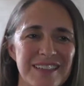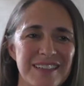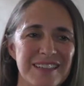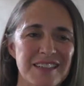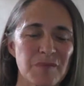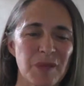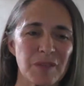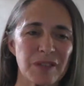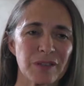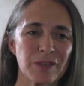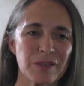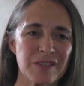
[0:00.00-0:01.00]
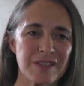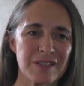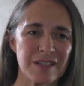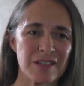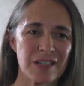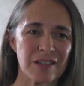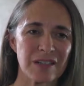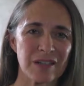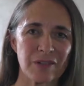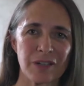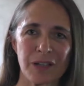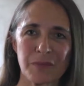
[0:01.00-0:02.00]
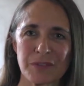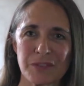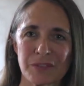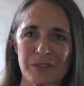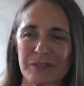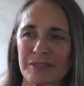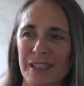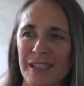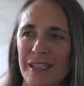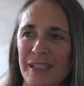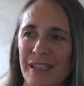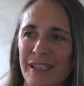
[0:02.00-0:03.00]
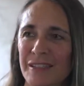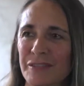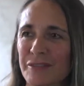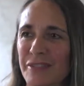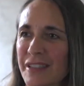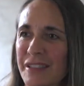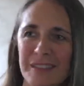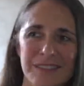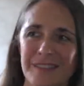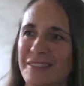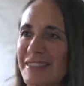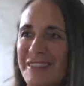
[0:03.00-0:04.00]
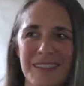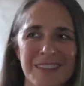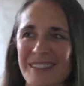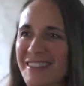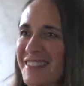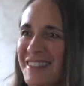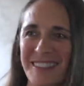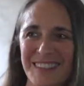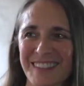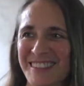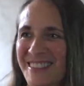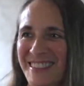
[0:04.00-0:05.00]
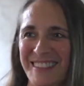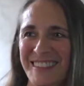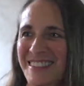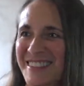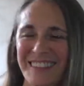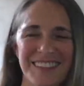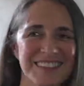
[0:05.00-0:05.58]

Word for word: I think that's maybe the closest that she could ever come to any kind of like Right.